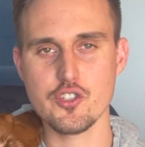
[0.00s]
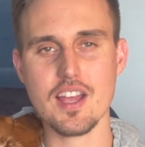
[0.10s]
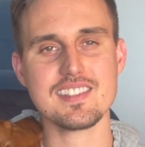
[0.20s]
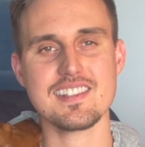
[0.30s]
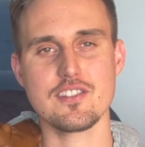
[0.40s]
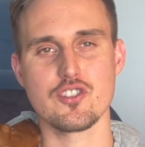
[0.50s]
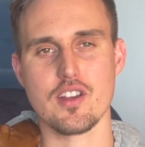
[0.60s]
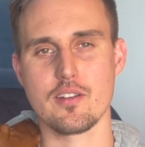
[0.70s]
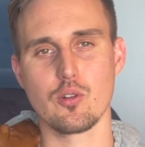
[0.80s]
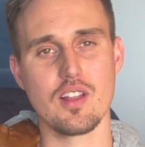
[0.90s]
just in
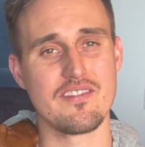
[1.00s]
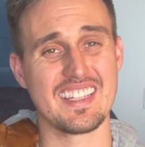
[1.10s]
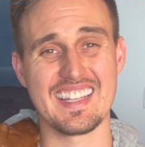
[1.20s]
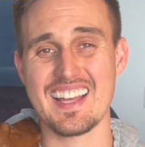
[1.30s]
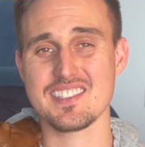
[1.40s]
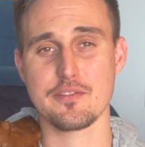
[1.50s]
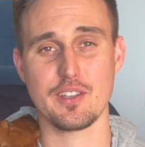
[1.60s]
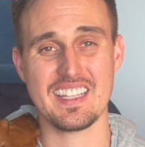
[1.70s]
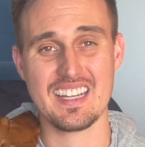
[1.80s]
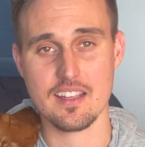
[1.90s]
general, I've had less
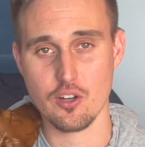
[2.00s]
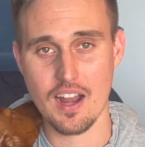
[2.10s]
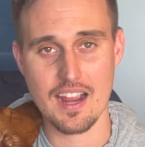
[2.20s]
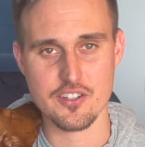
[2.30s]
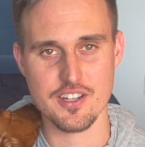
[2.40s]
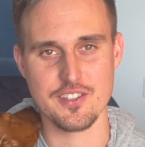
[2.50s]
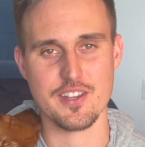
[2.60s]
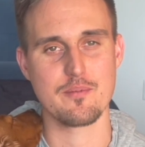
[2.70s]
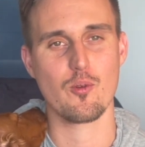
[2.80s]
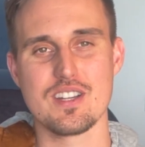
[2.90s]
fleeting interactions
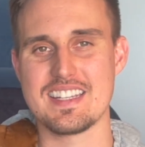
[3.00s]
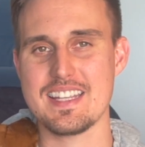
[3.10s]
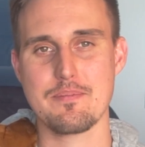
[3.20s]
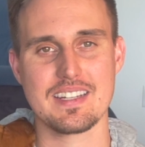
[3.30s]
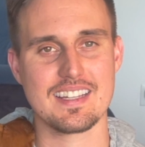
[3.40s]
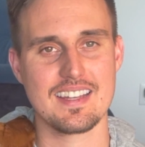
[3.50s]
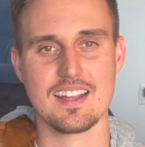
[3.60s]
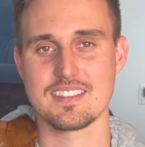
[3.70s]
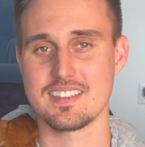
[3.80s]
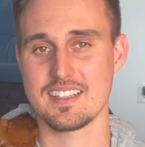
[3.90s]
and more deep and
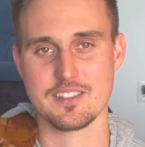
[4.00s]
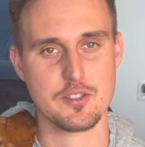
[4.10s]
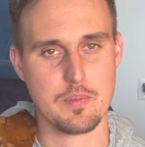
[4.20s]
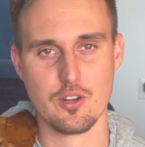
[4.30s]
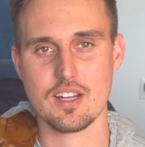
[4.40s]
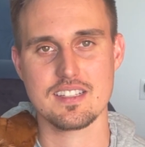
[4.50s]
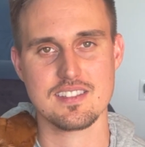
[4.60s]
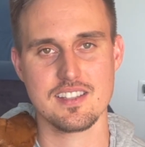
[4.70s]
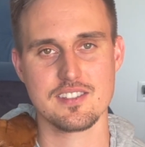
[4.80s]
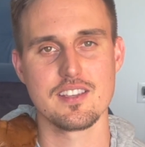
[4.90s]
connected
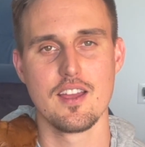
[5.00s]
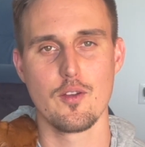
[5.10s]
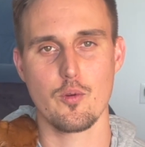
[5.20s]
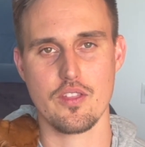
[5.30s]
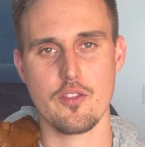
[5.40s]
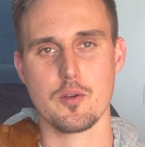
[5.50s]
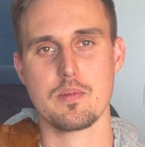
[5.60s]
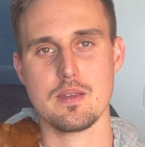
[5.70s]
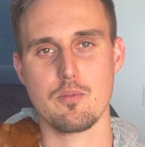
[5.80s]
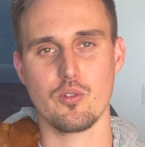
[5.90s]
experiences with other
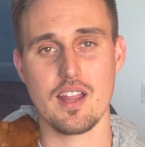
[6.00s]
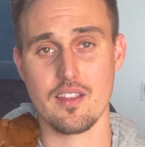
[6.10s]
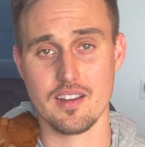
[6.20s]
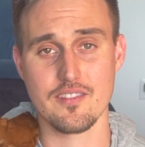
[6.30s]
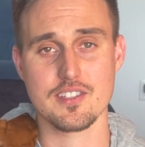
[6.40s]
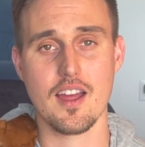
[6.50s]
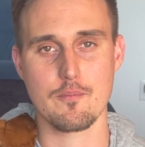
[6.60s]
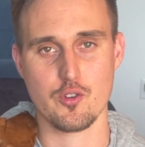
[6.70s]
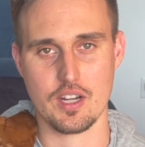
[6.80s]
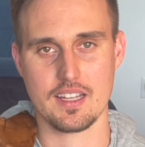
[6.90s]
people now that I've
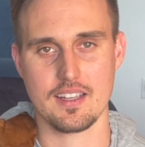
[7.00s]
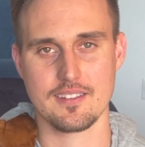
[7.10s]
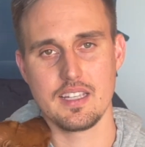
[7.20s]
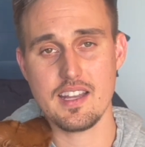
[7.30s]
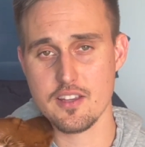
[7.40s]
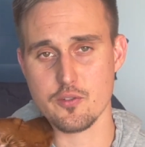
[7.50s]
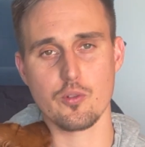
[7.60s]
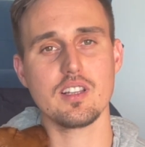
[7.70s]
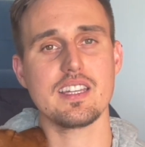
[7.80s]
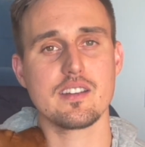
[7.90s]
stopped drinking. It has
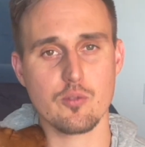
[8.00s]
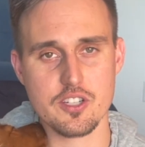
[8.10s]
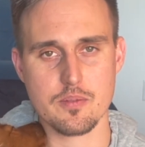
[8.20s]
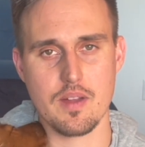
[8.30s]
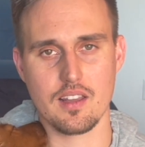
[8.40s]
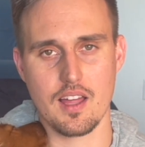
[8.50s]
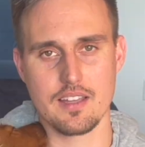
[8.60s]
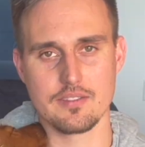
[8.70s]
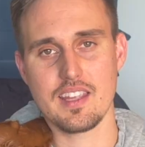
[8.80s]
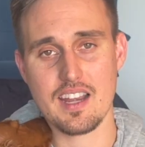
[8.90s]
really enriched my
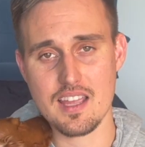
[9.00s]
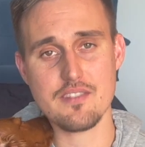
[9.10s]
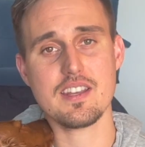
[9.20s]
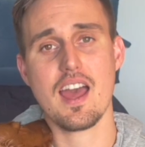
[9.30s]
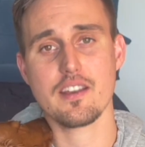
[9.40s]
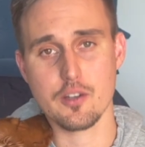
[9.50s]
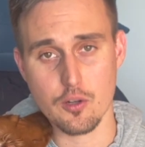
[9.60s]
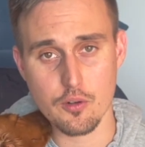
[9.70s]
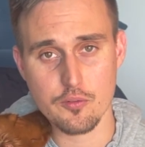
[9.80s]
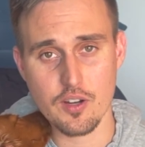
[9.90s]
life. I even had a
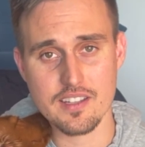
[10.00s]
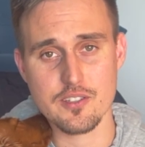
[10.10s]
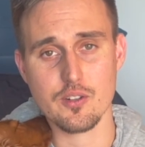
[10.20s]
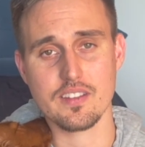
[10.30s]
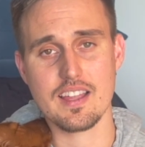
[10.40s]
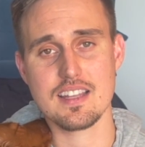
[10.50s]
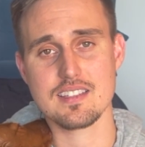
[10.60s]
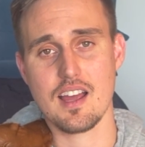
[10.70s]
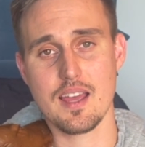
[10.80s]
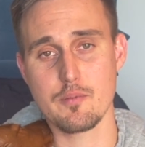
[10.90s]
girlfriend during that
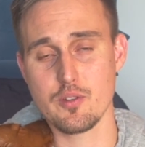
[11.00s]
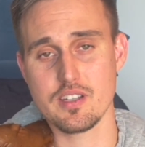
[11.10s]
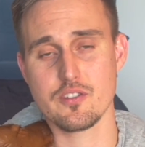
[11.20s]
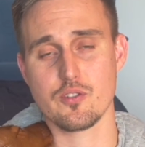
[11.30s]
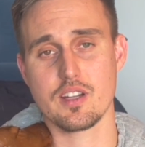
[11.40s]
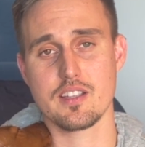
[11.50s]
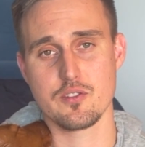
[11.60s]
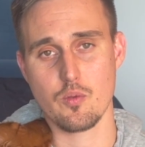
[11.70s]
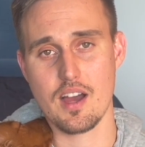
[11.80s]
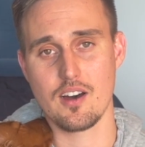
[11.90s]
time who didn't drink as
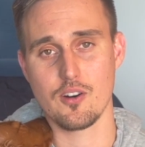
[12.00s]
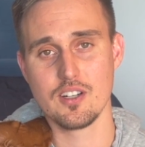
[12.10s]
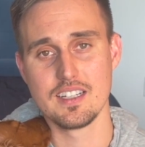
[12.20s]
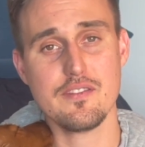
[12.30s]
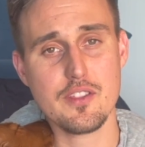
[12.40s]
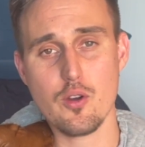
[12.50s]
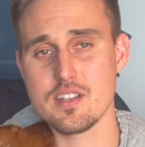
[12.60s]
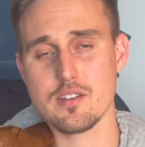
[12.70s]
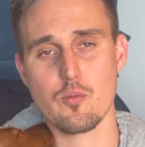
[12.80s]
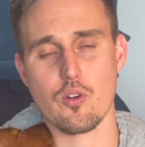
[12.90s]
well. Even though it
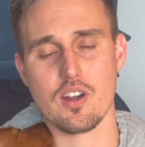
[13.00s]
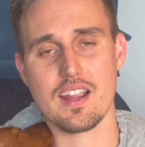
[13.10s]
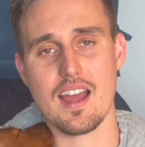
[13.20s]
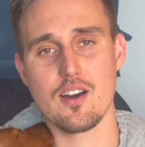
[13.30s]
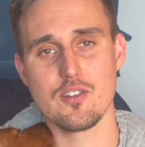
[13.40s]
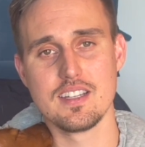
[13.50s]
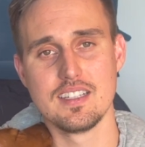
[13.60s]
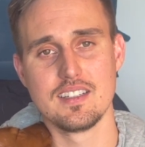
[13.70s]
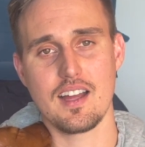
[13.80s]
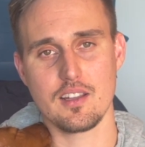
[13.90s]
didn't work out,
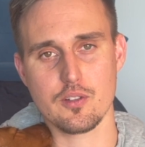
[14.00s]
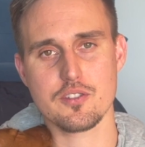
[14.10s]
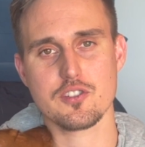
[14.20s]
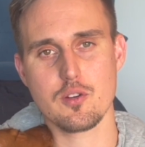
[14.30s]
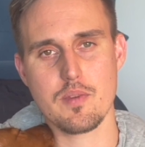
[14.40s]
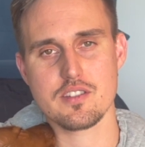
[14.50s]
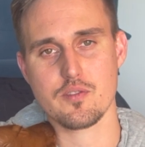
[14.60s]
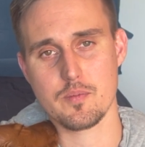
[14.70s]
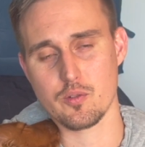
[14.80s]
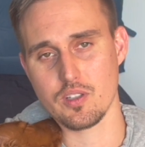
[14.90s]
I learned so much
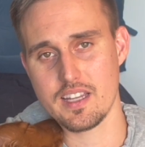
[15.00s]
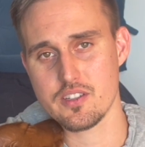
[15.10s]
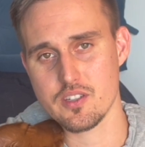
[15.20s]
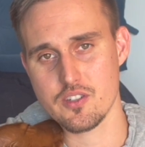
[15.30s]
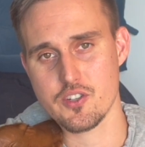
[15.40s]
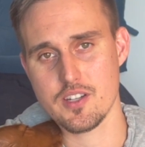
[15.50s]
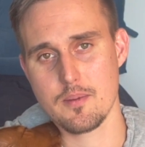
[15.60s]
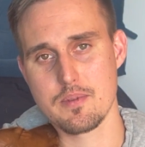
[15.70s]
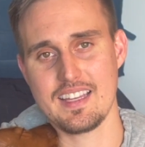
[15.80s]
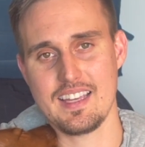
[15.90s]
from the relationship
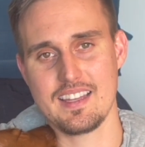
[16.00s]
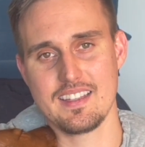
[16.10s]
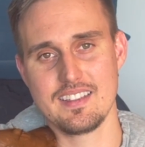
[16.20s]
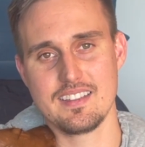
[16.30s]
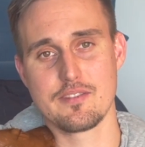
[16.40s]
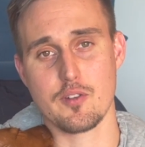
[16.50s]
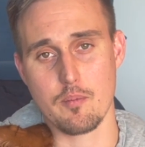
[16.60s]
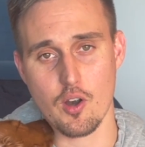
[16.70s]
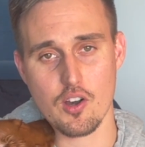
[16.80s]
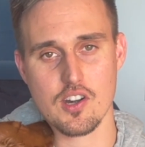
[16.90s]
and from
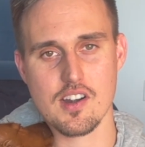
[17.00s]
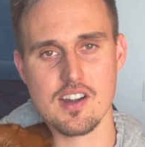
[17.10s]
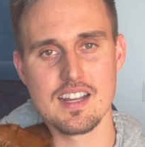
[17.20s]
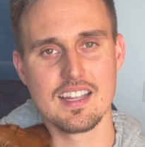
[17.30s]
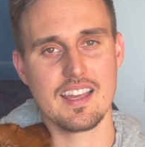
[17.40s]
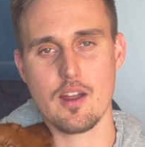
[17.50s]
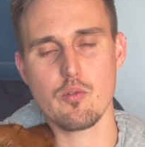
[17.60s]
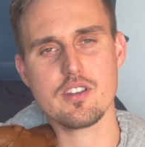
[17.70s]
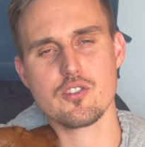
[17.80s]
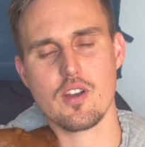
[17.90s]
her, and I
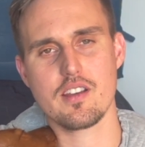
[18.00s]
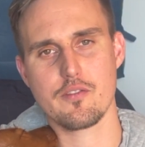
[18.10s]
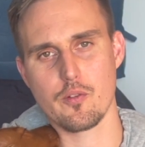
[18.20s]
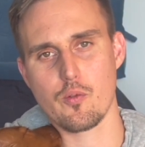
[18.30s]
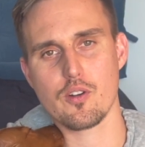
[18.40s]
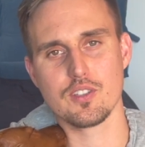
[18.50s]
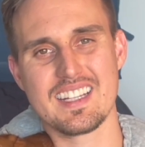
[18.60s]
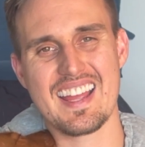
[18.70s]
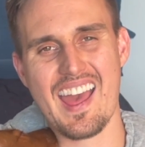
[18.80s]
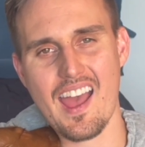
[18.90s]
wouldn't trade it for the world.
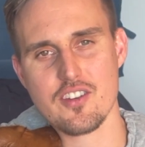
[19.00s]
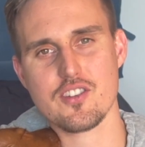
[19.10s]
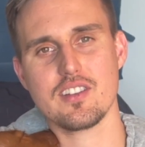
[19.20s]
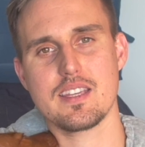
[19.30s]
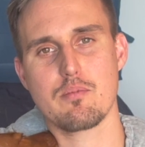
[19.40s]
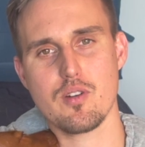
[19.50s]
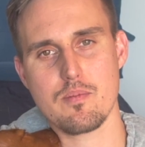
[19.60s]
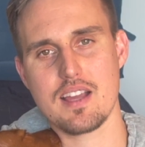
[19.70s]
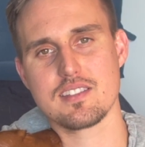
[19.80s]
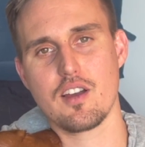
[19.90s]
And I actually put
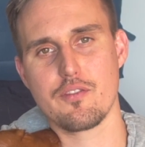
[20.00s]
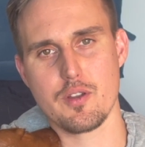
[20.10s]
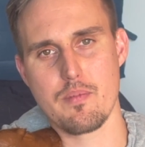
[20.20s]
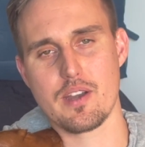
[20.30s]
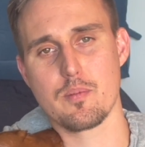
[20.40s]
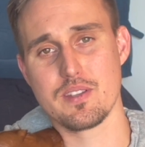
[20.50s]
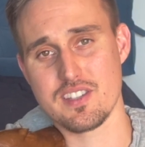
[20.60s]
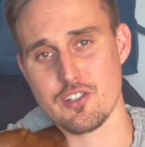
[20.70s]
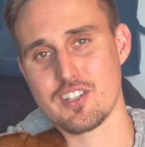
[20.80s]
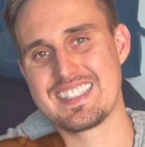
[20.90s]
myself in a better
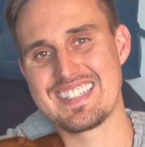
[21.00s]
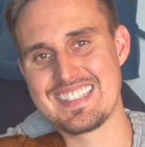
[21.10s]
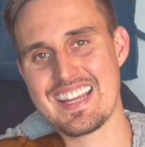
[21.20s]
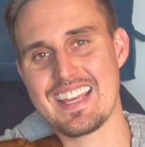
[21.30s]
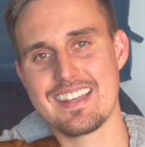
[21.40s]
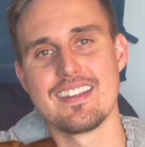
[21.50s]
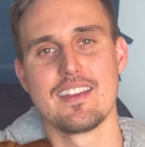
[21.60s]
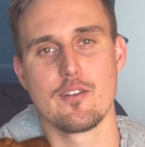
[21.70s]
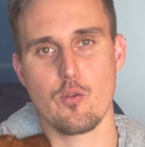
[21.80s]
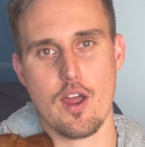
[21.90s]
position to date
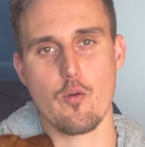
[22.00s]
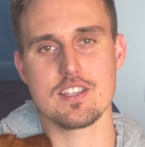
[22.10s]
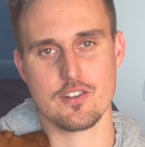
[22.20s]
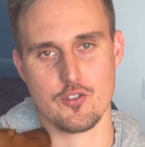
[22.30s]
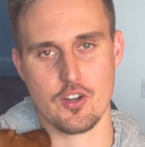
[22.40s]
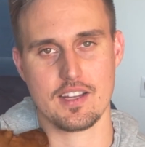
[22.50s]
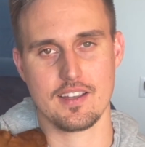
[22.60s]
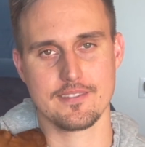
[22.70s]
when I wasn't drinking.